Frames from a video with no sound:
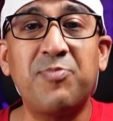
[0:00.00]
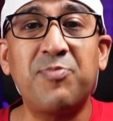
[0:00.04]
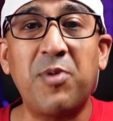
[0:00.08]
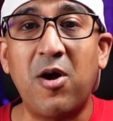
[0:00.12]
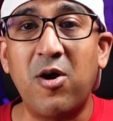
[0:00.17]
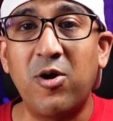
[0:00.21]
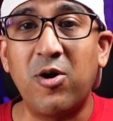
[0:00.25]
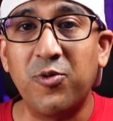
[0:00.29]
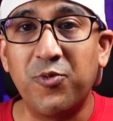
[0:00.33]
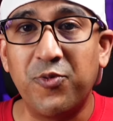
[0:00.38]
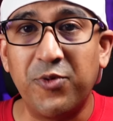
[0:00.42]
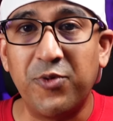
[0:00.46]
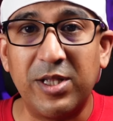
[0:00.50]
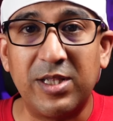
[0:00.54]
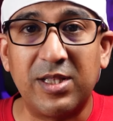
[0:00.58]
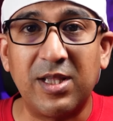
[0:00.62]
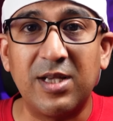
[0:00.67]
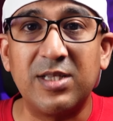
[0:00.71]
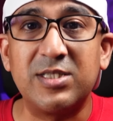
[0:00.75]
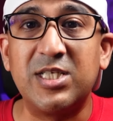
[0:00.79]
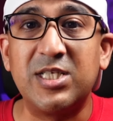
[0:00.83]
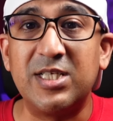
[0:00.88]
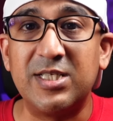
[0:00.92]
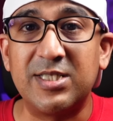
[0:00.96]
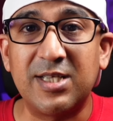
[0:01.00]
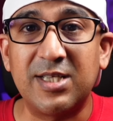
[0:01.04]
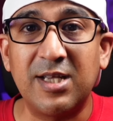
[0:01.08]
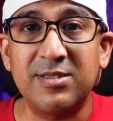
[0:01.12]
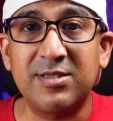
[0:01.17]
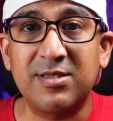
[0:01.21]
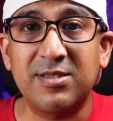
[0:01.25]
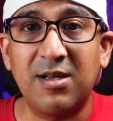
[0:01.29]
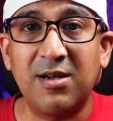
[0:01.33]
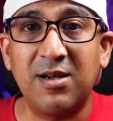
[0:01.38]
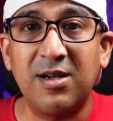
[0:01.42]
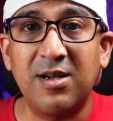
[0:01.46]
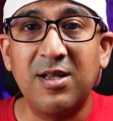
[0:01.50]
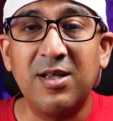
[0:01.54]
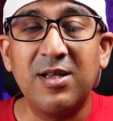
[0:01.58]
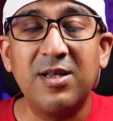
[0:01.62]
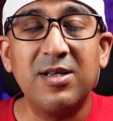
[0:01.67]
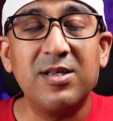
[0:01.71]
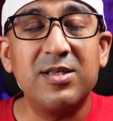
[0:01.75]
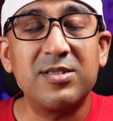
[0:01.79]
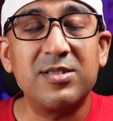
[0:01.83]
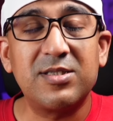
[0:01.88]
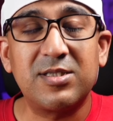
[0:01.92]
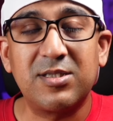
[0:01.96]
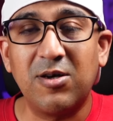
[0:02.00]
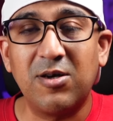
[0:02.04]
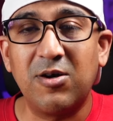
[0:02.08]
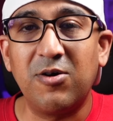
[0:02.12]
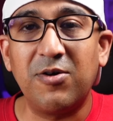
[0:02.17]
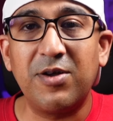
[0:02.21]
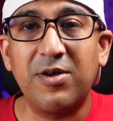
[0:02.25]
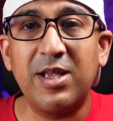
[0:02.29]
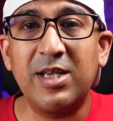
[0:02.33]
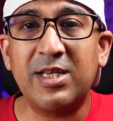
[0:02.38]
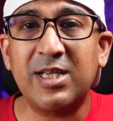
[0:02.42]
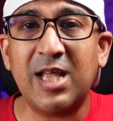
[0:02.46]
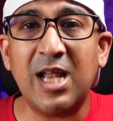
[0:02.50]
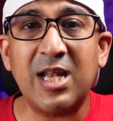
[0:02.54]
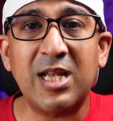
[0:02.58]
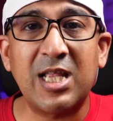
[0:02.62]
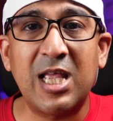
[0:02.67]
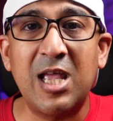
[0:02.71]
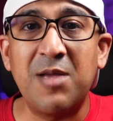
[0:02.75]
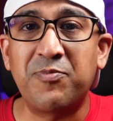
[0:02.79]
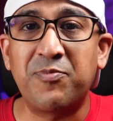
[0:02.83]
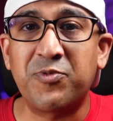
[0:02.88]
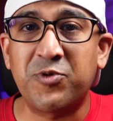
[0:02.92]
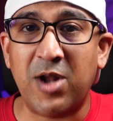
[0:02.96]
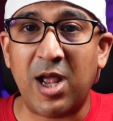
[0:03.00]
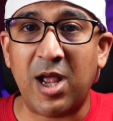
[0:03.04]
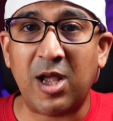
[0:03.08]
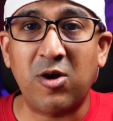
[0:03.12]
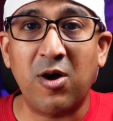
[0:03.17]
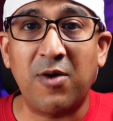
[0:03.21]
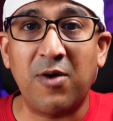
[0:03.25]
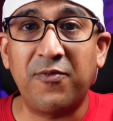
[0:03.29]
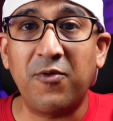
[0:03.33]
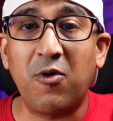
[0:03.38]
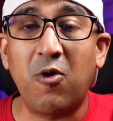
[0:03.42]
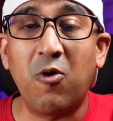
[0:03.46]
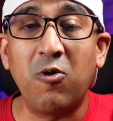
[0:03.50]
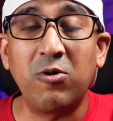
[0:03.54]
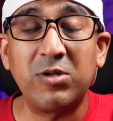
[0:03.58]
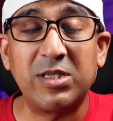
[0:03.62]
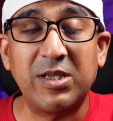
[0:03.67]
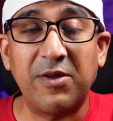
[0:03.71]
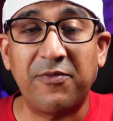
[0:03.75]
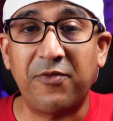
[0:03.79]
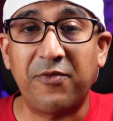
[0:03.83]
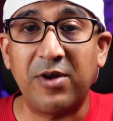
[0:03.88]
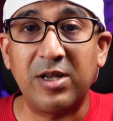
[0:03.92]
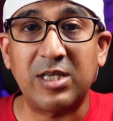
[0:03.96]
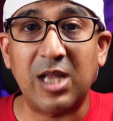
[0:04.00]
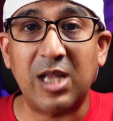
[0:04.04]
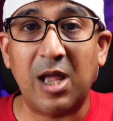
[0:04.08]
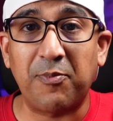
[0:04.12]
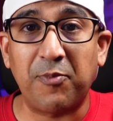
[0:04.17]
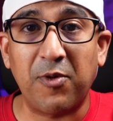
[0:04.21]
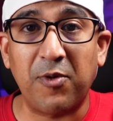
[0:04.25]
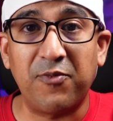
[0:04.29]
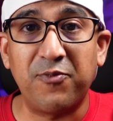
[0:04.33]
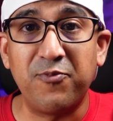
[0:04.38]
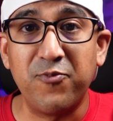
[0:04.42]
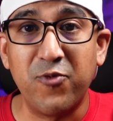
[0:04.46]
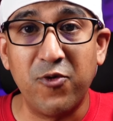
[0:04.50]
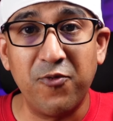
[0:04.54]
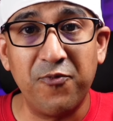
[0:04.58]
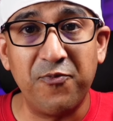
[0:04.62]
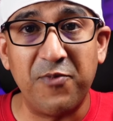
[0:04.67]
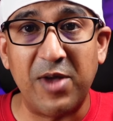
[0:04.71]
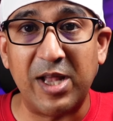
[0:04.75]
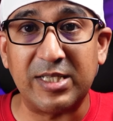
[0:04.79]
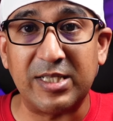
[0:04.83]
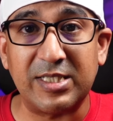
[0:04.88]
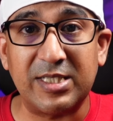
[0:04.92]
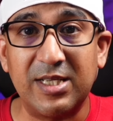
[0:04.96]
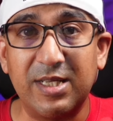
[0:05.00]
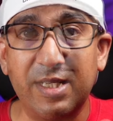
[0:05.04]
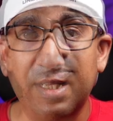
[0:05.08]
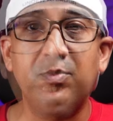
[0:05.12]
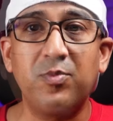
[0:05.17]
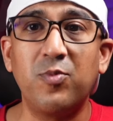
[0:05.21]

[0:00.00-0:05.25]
powered with a G-sensor, so it can keep track of all different type of movement.